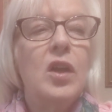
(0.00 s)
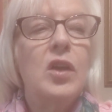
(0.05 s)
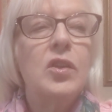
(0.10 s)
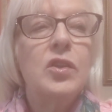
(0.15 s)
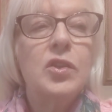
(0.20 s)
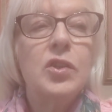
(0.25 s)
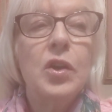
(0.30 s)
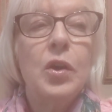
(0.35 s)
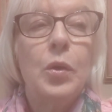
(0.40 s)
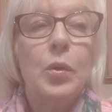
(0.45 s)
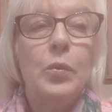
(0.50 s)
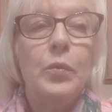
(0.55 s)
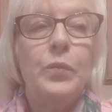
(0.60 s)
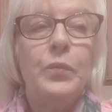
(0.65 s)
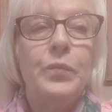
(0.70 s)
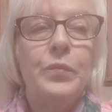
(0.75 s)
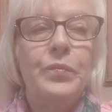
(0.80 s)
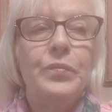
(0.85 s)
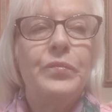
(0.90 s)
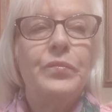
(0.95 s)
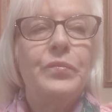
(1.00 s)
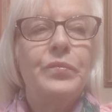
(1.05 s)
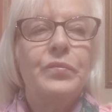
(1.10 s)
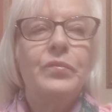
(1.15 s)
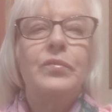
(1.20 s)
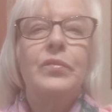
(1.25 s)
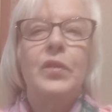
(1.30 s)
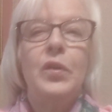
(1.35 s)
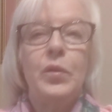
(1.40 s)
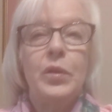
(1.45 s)
So
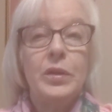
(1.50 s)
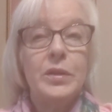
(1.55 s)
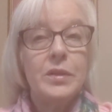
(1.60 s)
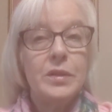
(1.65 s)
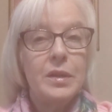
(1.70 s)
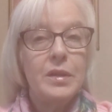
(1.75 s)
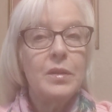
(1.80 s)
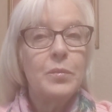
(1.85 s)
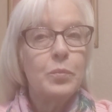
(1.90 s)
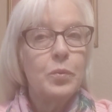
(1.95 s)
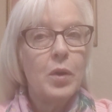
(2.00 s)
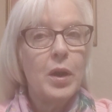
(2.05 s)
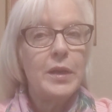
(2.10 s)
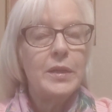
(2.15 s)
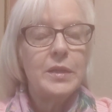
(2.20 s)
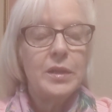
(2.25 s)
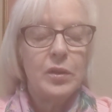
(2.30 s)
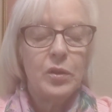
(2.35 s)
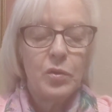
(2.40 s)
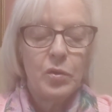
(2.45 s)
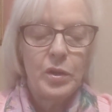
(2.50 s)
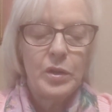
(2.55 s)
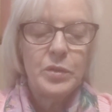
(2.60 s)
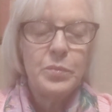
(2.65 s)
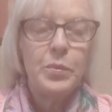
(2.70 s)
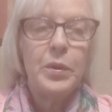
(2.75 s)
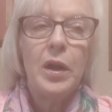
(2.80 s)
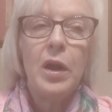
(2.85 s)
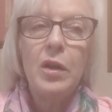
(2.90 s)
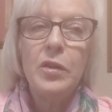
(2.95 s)
you can see the price increase,
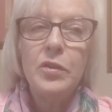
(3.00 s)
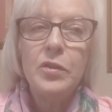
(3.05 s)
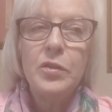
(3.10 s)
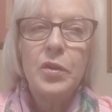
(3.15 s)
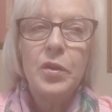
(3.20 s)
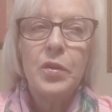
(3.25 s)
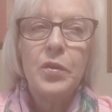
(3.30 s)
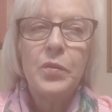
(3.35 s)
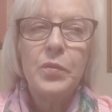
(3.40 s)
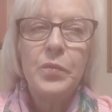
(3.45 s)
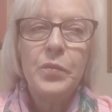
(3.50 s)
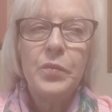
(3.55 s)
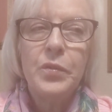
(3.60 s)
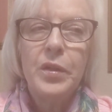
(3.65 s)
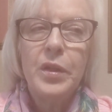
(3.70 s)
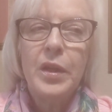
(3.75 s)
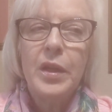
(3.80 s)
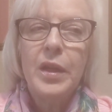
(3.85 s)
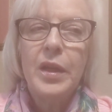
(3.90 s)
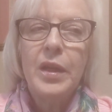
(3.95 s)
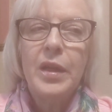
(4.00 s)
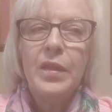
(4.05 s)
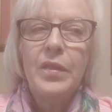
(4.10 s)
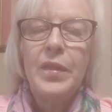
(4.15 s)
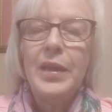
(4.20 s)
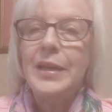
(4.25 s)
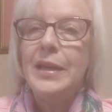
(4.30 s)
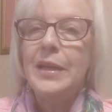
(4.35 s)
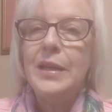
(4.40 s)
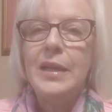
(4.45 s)
but also
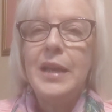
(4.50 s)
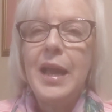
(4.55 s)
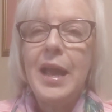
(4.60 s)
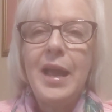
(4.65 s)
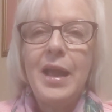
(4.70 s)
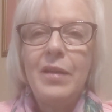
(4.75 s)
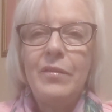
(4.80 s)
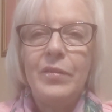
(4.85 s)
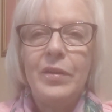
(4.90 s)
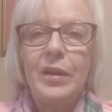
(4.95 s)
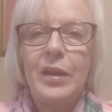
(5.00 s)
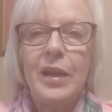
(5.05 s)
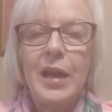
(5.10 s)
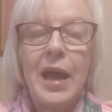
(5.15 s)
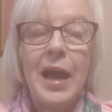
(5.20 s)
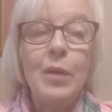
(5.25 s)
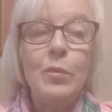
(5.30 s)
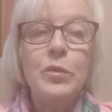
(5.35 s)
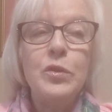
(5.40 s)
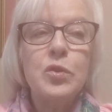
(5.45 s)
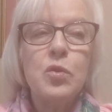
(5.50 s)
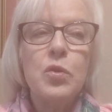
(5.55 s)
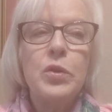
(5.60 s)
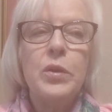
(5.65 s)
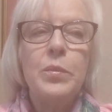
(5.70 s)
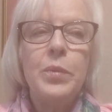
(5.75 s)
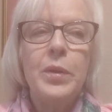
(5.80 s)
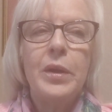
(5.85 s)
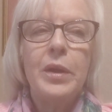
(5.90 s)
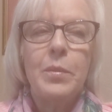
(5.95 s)
they didn't have any. I was going
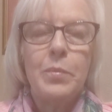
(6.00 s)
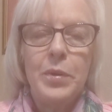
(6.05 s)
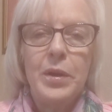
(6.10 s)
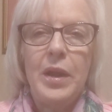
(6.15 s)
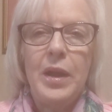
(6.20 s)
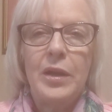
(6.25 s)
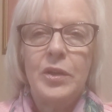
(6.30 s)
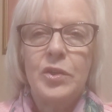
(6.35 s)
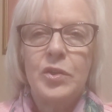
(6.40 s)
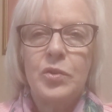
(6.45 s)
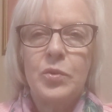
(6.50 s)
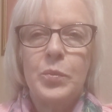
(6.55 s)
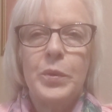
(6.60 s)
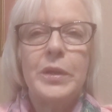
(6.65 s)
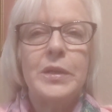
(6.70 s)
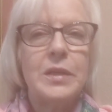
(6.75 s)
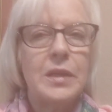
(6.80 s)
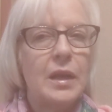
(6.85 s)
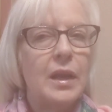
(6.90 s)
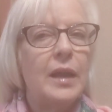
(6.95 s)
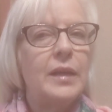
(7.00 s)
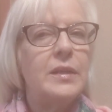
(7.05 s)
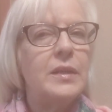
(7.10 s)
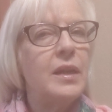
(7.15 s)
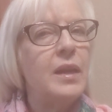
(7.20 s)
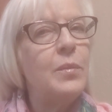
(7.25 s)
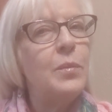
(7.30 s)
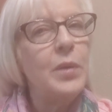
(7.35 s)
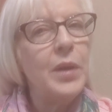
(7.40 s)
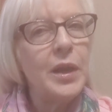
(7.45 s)
to pick up an extra because I like to
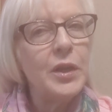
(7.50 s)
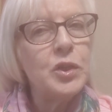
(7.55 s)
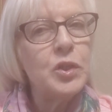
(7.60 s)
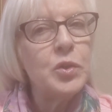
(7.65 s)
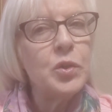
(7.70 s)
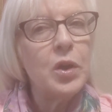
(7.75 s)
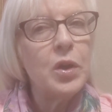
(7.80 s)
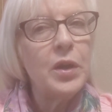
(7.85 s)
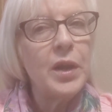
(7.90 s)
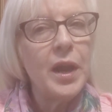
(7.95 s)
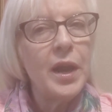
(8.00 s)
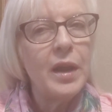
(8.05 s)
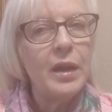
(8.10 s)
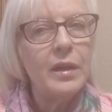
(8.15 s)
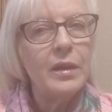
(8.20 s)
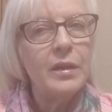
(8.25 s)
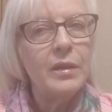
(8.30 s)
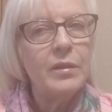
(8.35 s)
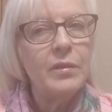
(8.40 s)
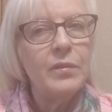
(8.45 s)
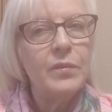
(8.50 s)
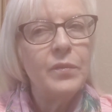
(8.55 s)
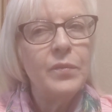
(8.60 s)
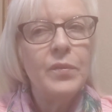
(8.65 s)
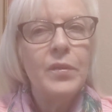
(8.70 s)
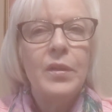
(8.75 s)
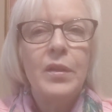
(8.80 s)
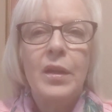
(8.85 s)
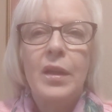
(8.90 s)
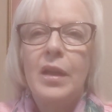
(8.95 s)
keep an extra on hand.
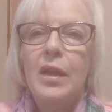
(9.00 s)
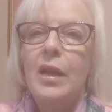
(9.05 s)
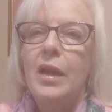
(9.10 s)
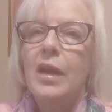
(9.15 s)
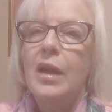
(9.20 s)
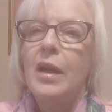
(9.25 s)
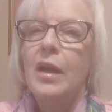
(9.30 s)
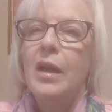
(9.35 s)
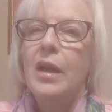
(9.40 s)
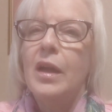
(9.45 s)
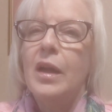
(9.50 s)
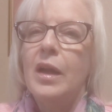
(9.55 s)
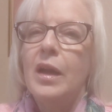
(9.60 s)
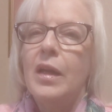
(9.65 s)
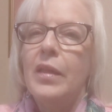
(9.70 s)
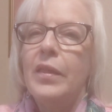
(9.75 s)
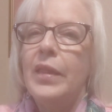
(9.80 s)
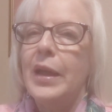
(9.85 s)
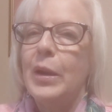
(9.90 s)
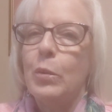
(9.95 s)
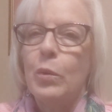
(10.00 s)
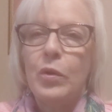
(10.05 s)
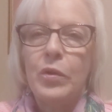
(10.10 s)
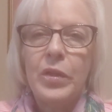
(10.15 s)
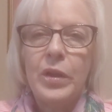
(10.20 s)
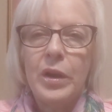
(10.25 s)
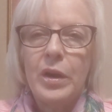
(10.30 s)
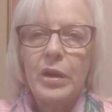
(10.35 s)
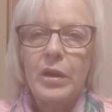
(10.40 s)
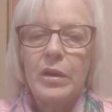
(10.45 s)
They weren't
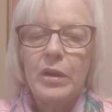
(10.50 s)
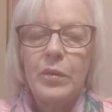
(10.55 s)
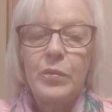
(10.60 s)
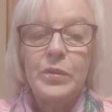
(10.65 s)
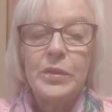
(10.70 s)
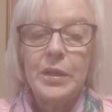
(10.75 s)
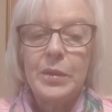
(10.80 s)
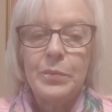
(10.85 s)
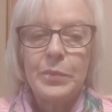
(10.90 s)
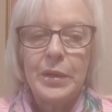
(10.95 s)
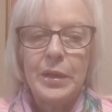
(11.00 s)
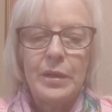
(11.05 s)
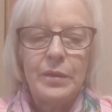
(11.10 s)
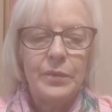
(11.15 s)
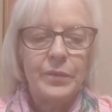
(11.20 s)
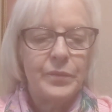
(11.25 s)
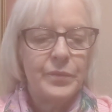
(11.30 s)
there. It was empty.